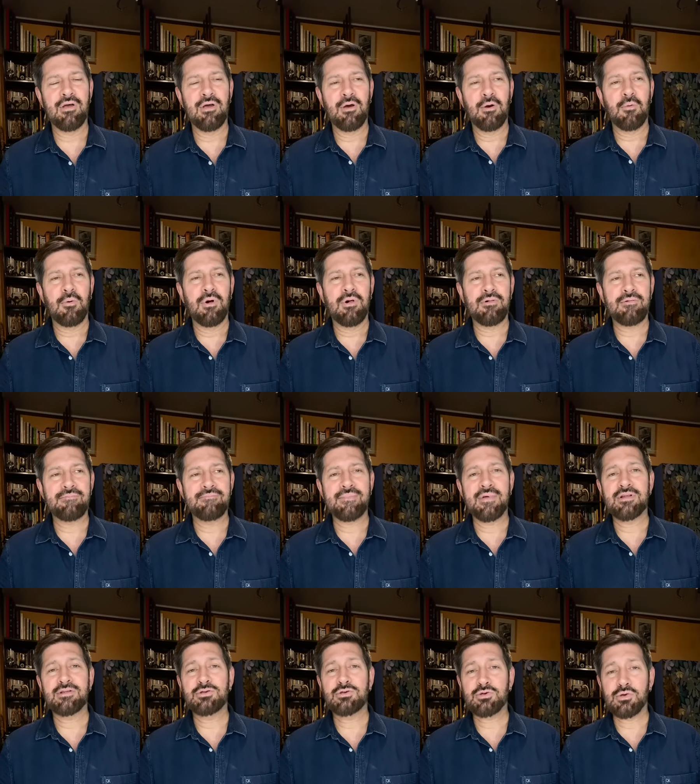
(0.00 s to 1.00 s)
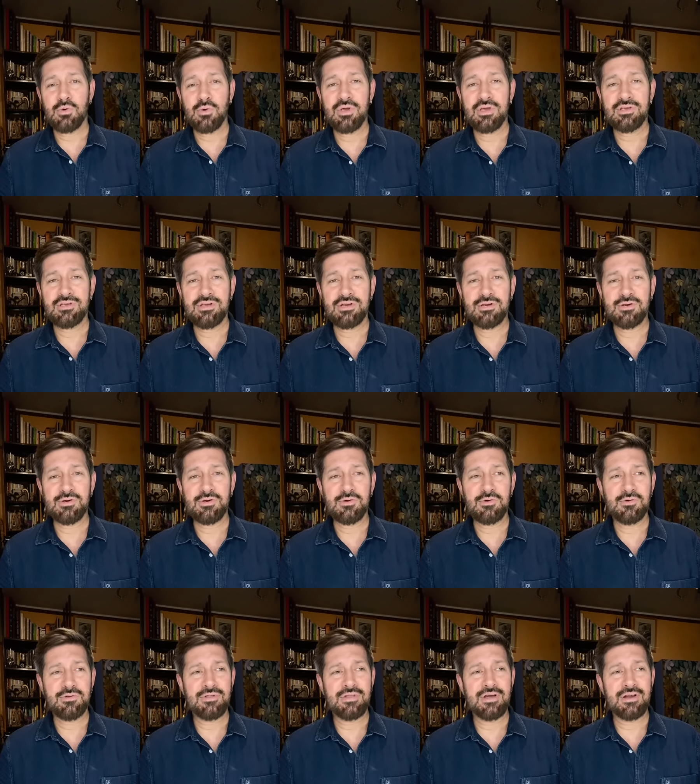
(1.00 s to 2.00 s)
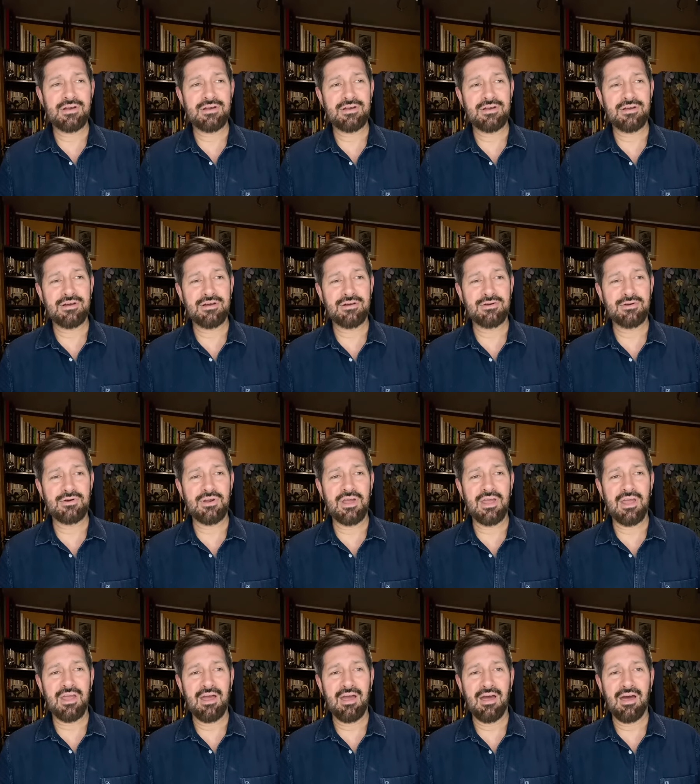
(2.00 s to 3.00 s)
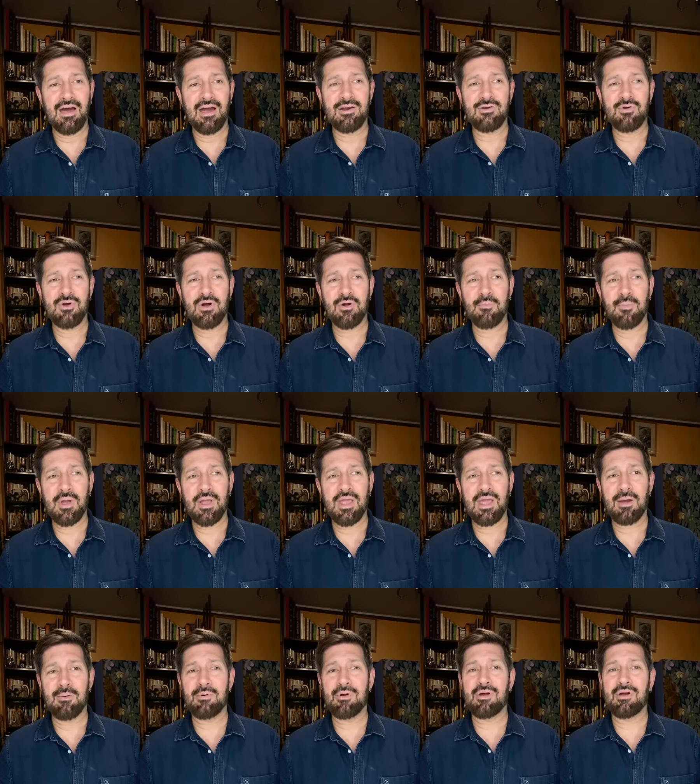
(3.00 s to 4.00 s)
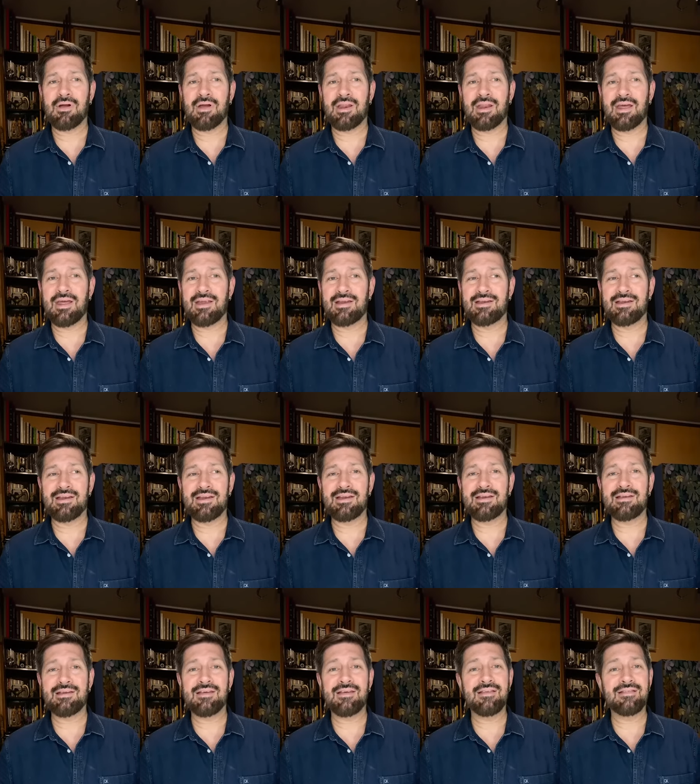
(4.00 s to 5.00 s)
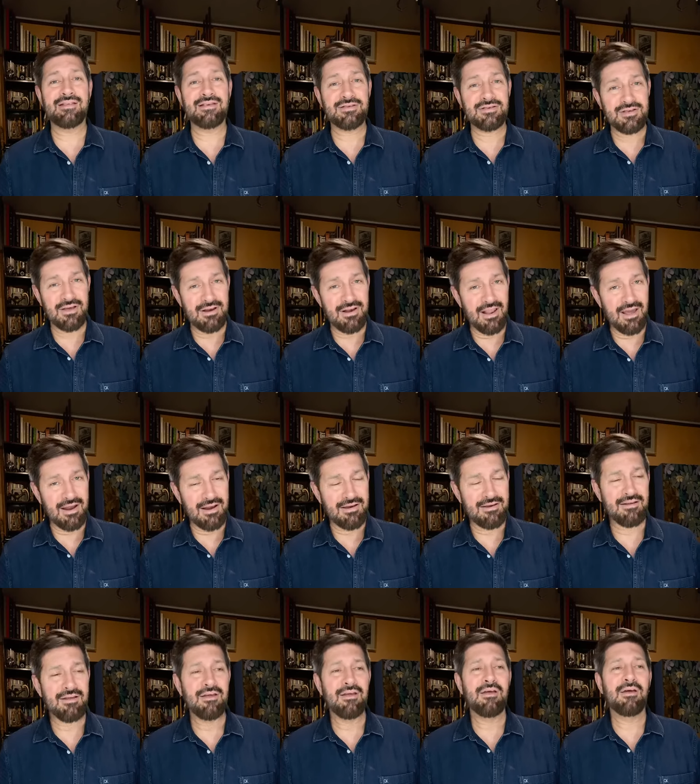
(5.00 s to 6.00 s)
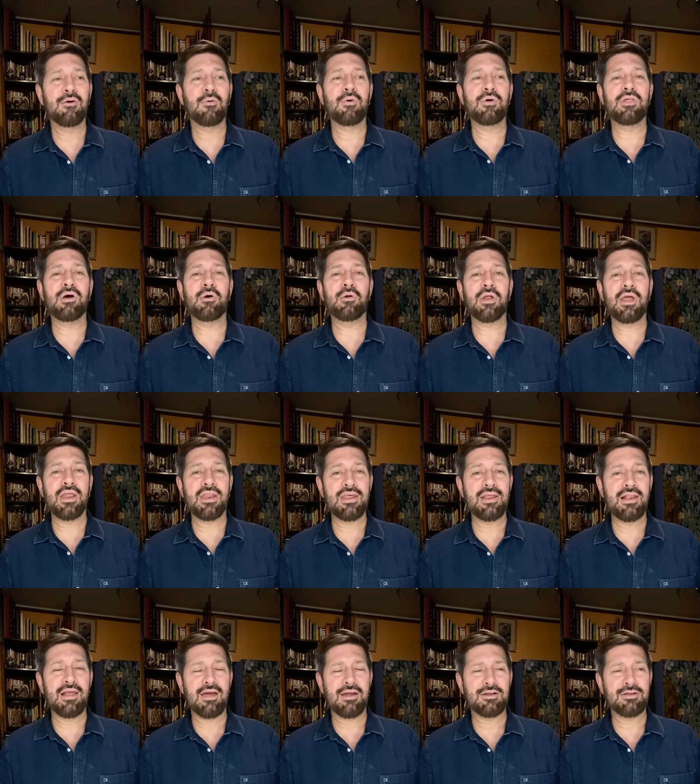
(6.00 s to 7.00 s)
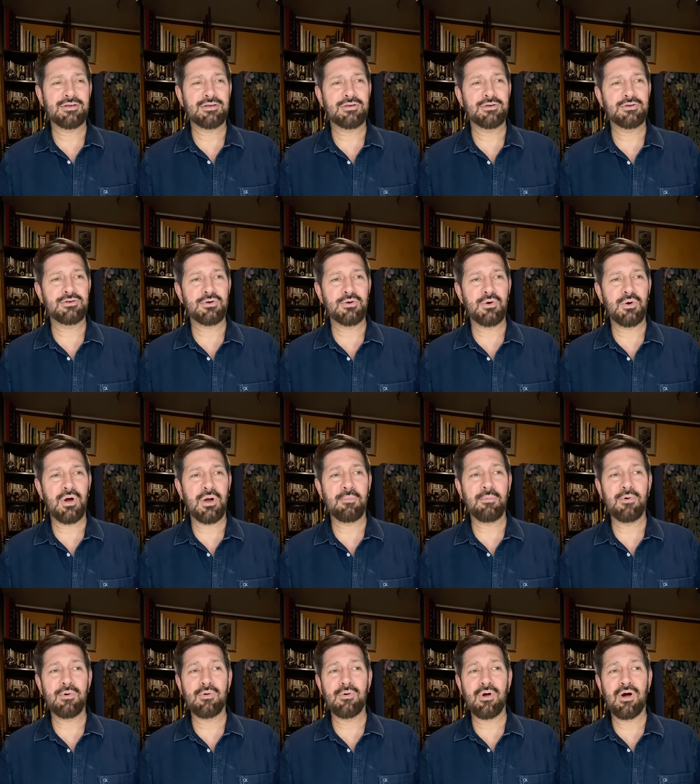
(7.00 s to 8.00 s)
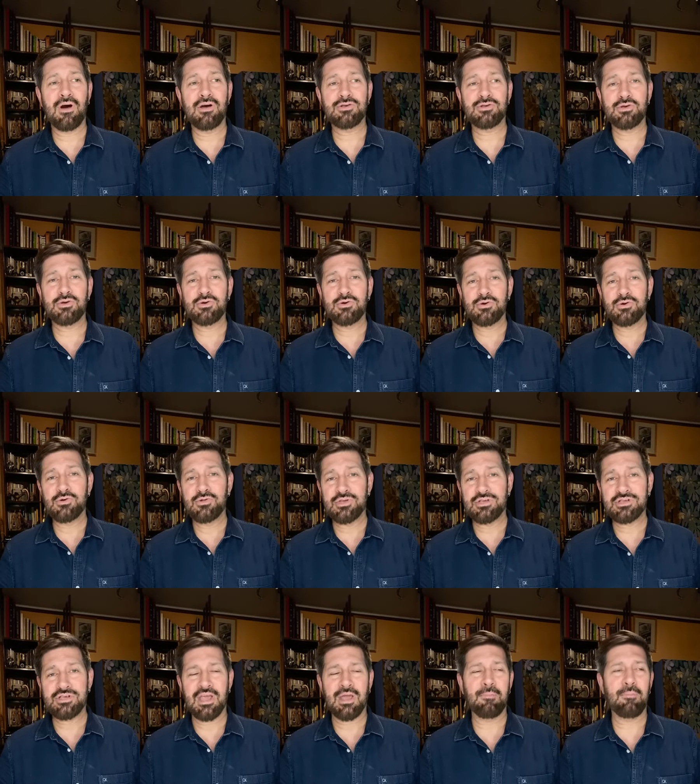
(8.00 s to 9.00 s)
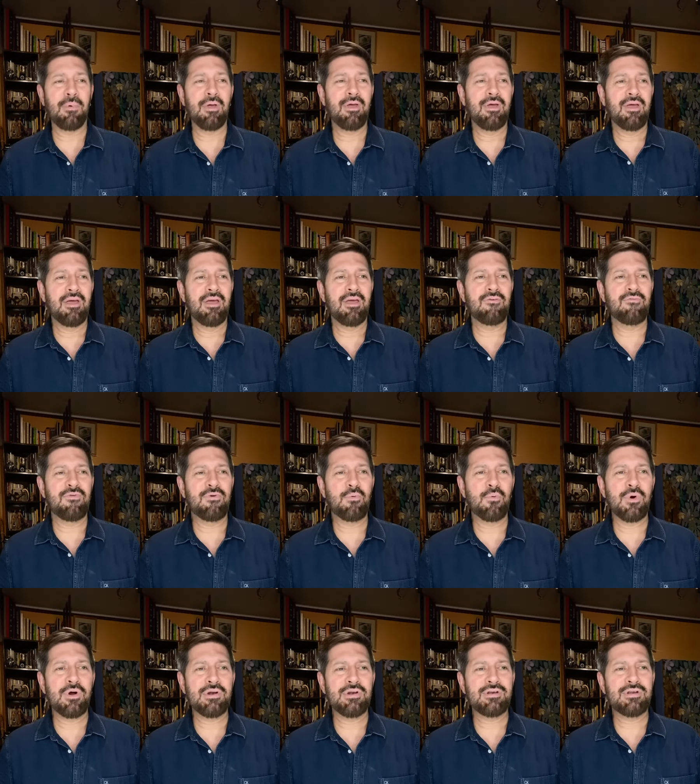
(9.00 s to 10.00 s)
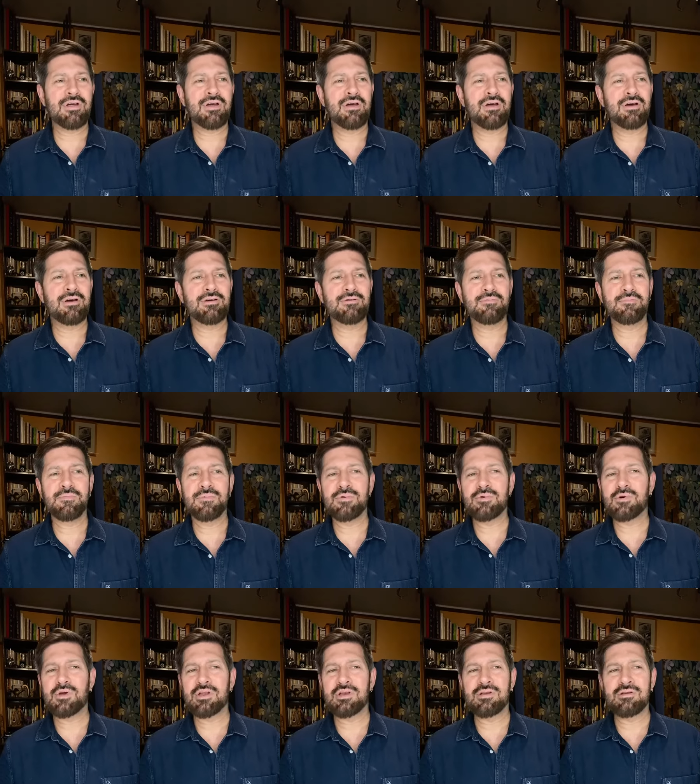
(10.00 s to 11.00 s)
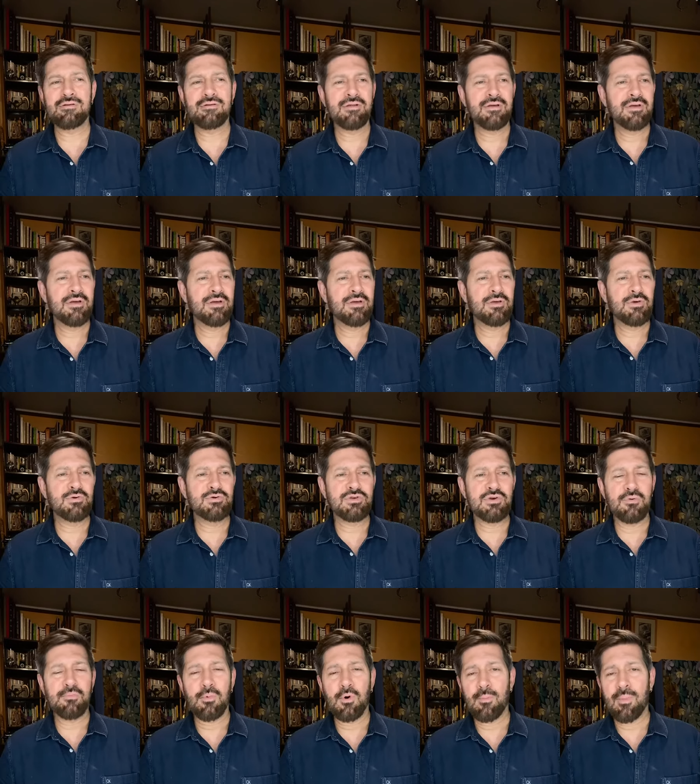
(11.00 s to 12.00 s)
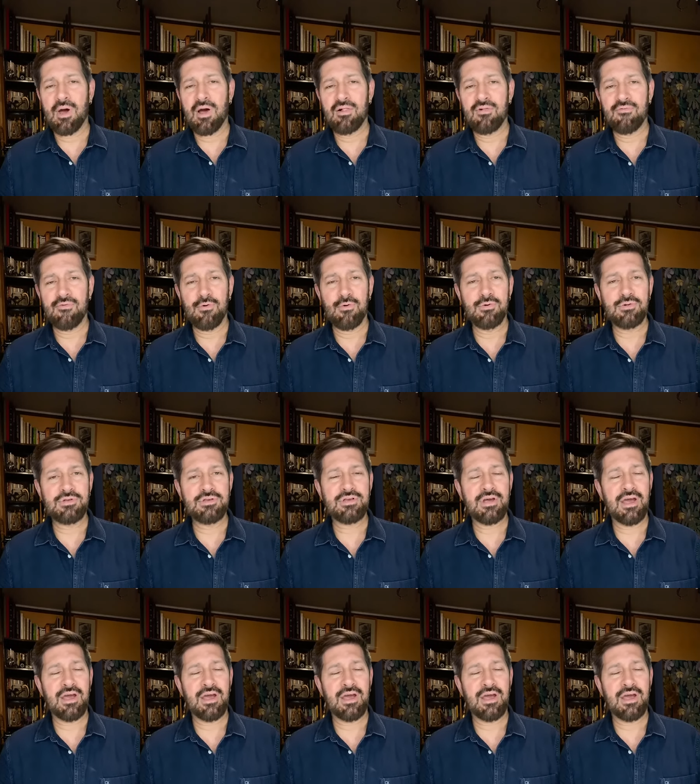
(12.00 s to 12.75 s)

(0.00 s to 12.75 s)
Well, that's so easy to do that today I took out my camera and I did it in the sunlight without any lights. So I'm going to ask you to do the same. If you want, you can use your mobile phones.